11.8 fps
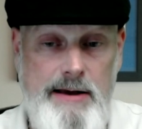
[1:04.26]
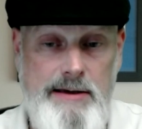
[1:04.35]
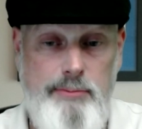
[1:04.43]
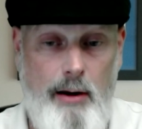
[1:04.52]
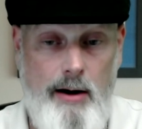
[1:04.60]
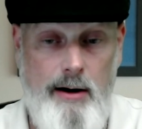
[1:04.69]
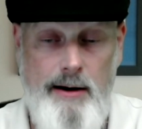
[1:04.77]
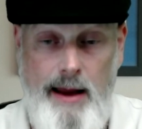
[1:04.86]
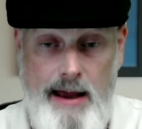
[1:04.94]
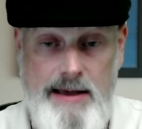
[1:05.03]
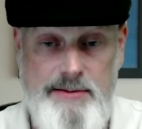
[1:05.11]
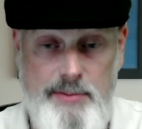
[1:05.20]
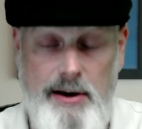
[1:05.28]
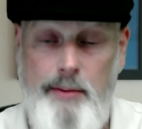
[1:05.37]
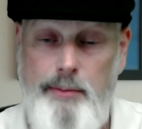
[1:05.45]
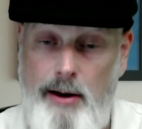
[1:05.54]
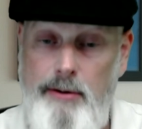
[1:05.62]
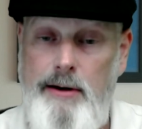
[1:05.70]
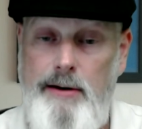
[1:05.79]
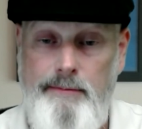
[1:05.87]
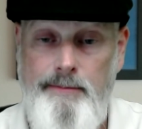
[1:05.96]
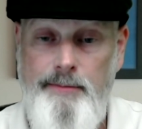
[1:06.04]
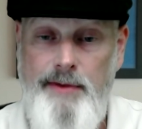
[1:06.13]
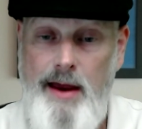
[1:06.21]
blog has been uploaded.
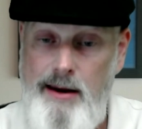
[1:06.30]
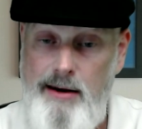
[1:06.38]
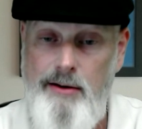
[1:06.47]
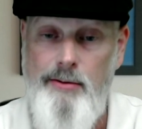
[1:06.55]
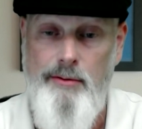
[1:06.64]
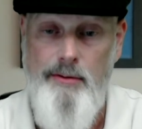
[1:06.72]
Thank you.